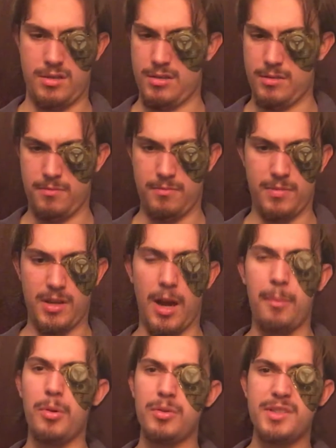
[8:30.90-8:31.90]
A
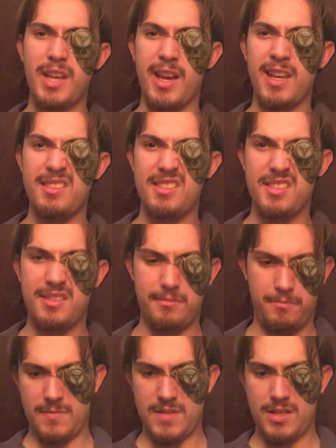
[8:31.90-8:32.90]
couple seconds?
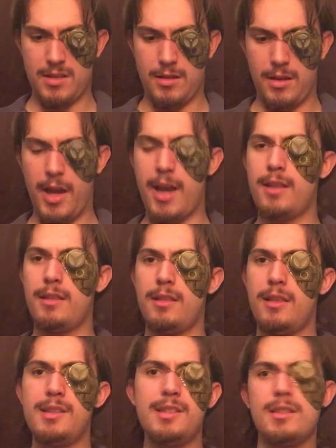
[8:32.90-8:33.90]
And
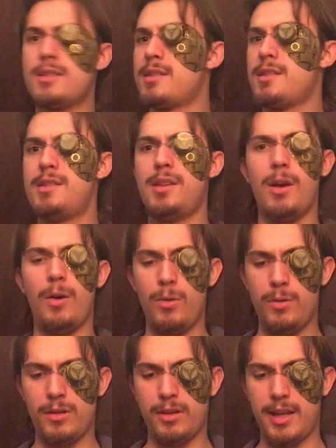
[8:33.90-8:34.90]
this is
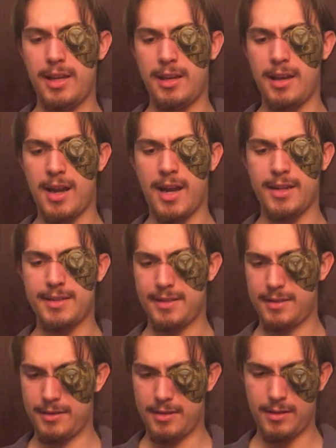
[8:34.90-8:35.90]
totally
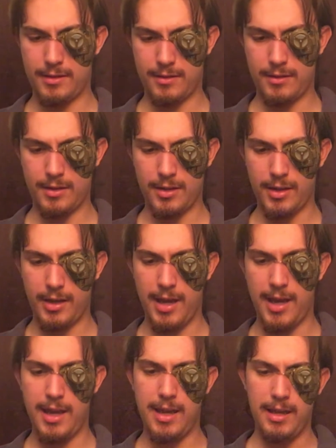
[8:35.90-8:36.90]
not
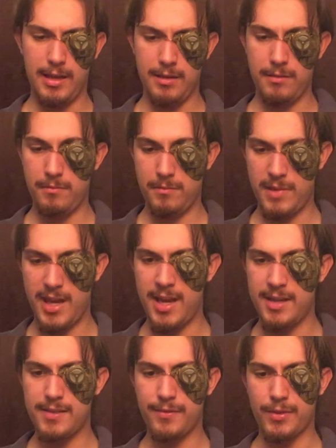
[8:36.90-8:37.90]
a
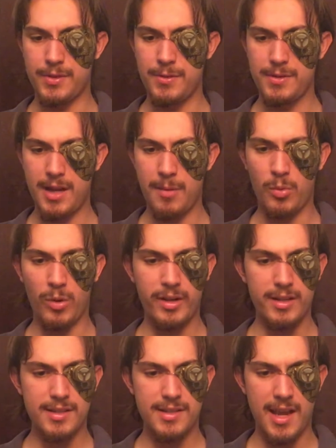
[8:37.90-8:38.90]
hint for Tuesday
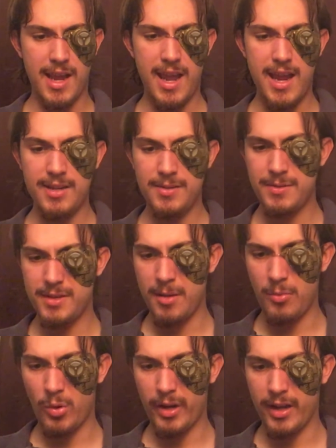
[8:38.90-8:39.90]
morning to say, hey, Tuesday
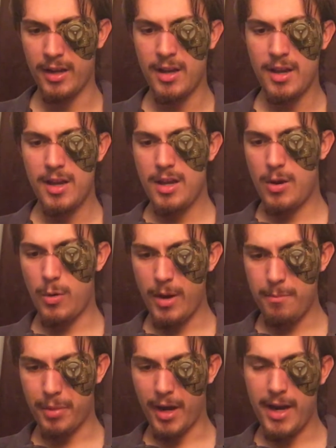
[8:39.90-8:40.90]
morning,
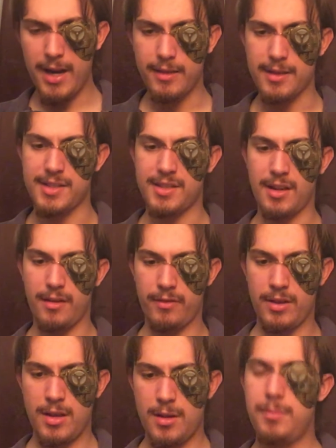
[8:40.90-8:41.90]
quit buying this stuff.
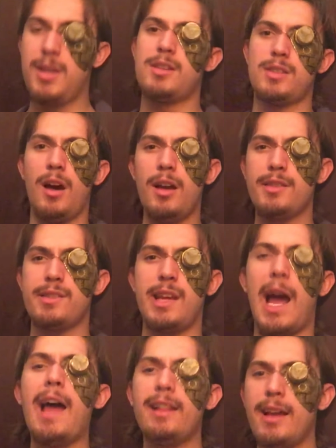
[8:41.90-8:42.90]
Because
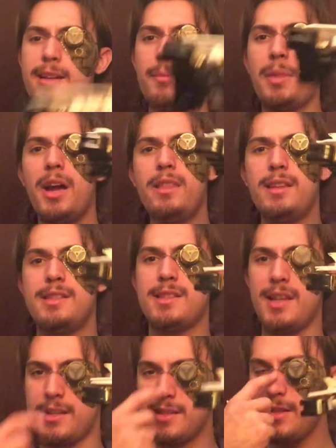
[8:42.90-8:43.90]
honestly, I like to buy these
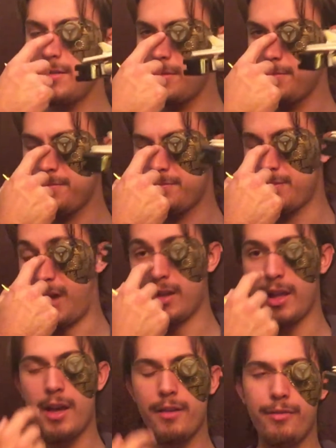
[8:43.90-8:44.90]
things. These are a
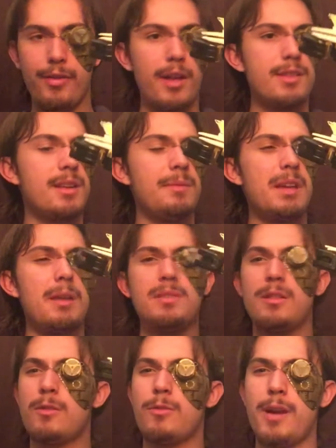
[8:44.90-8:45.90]
lot of fun. Sometimes
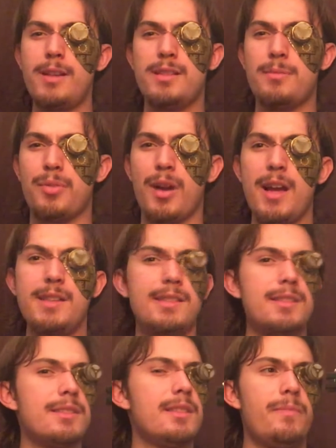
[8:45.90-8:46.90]
they're great
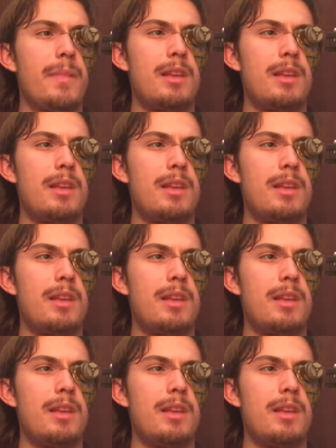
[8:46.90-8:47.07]
surprises.